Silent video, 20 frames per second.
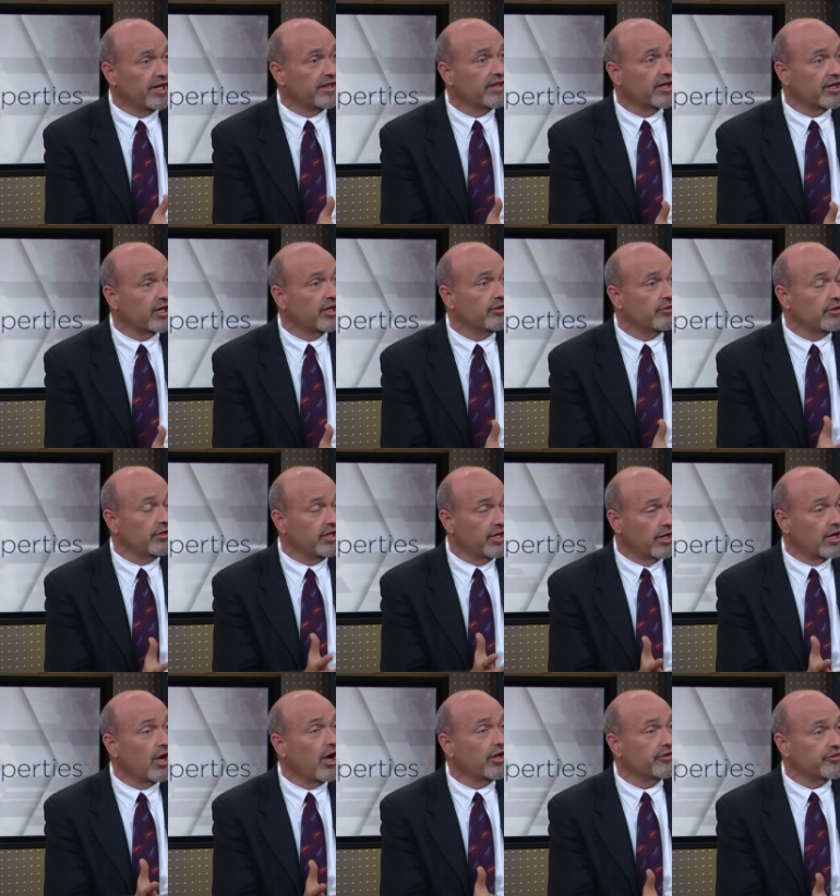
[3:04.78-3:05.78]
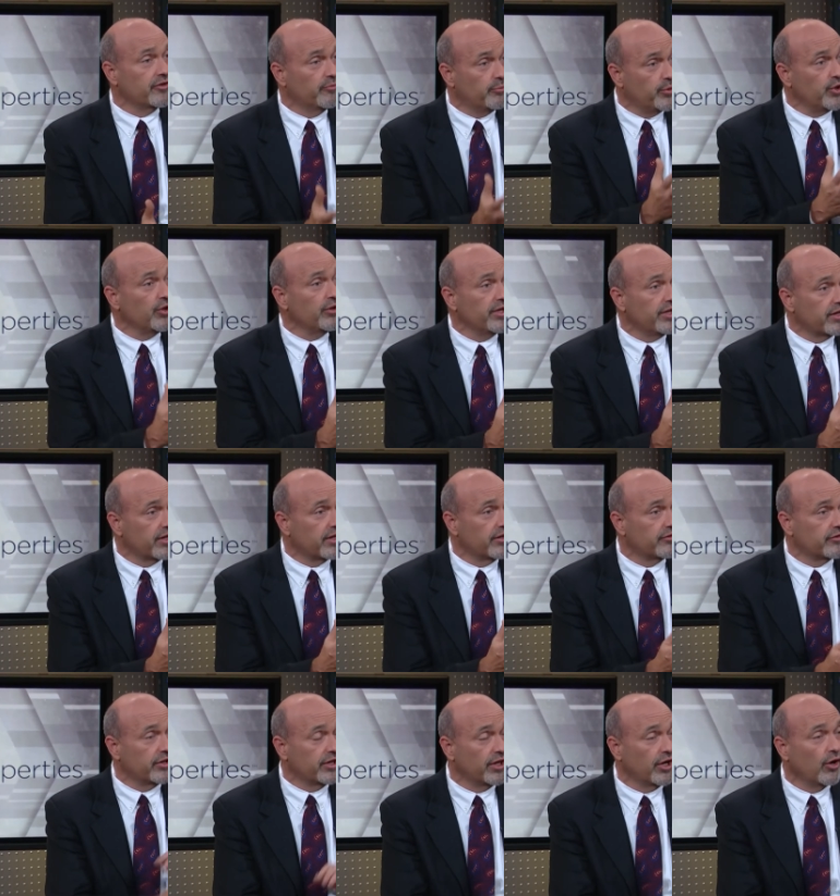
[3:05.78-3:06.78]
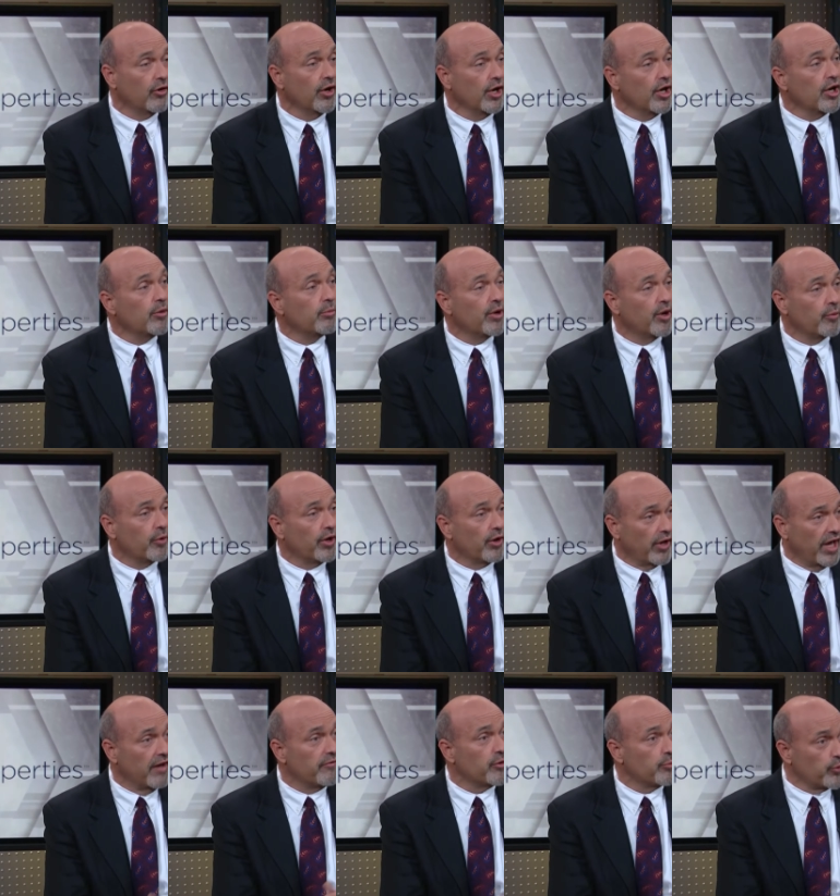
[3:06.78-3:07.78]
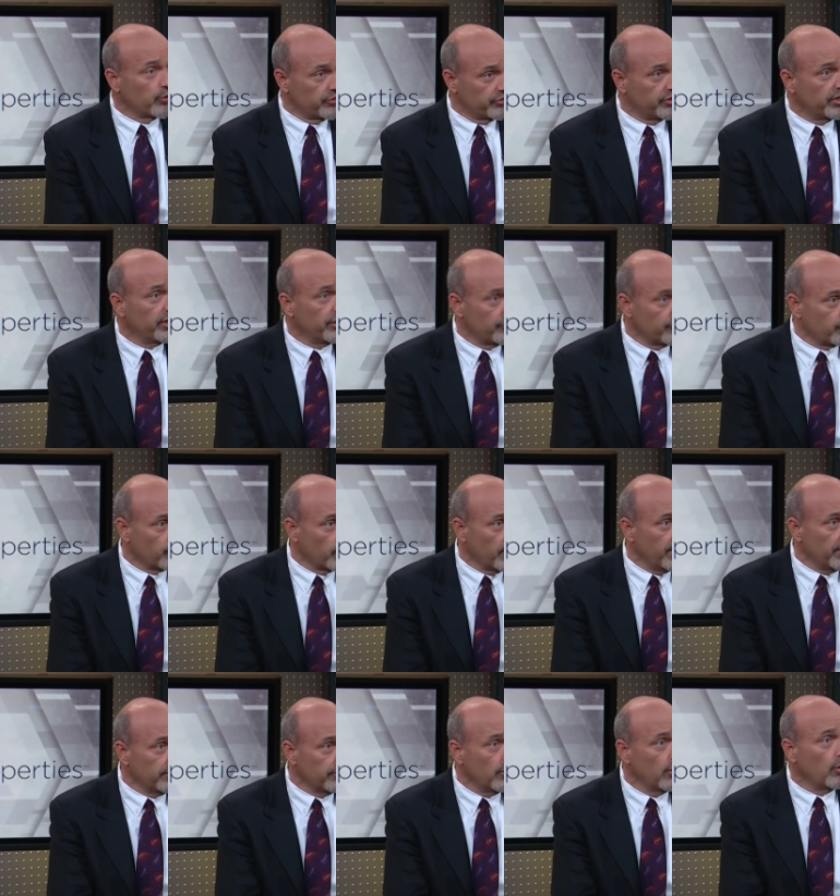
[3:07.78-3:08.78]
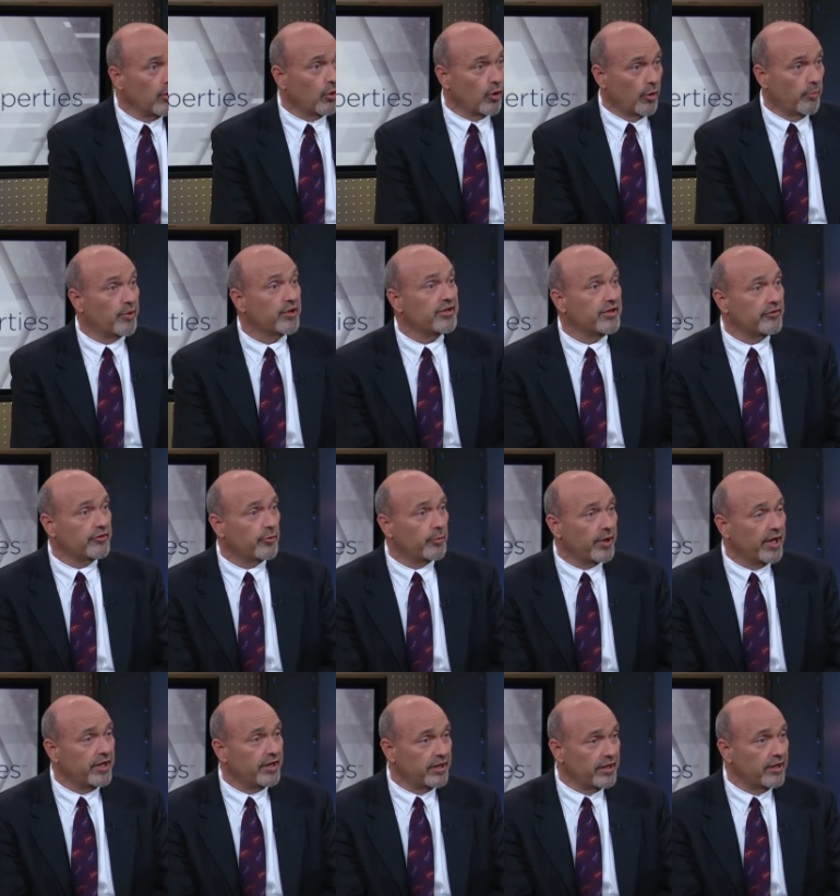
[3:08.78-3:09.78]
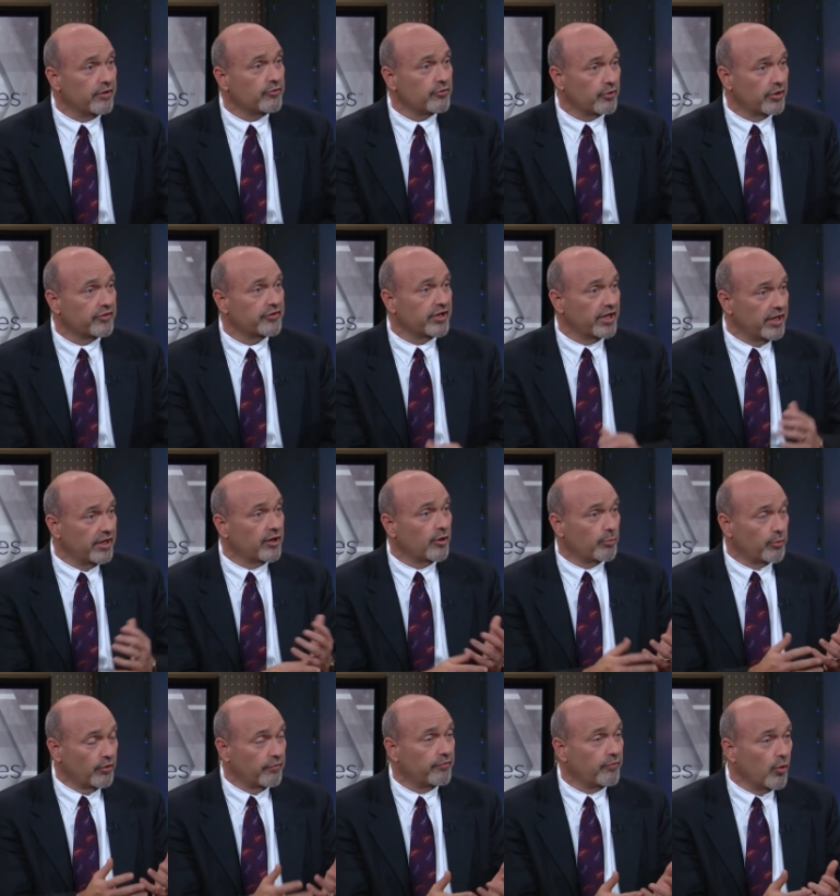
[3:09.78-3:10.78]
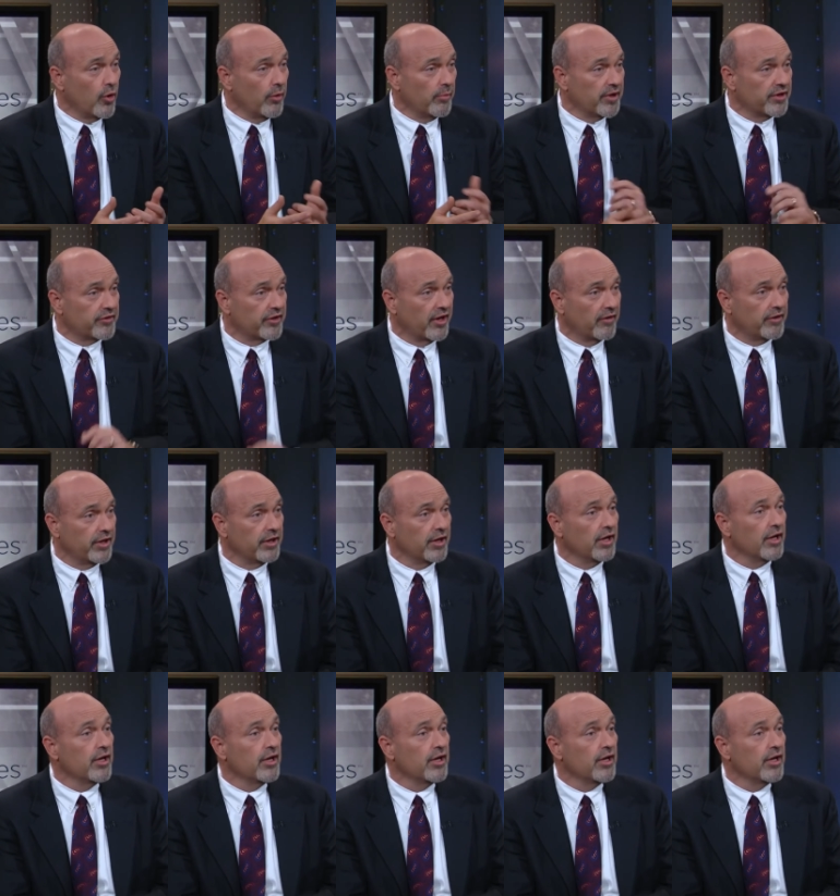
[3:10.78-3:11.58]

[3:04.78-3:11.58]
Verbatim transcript: in the con- the cost of building the casino, but we'll have a percentage rent or a participating interest in the performance of it.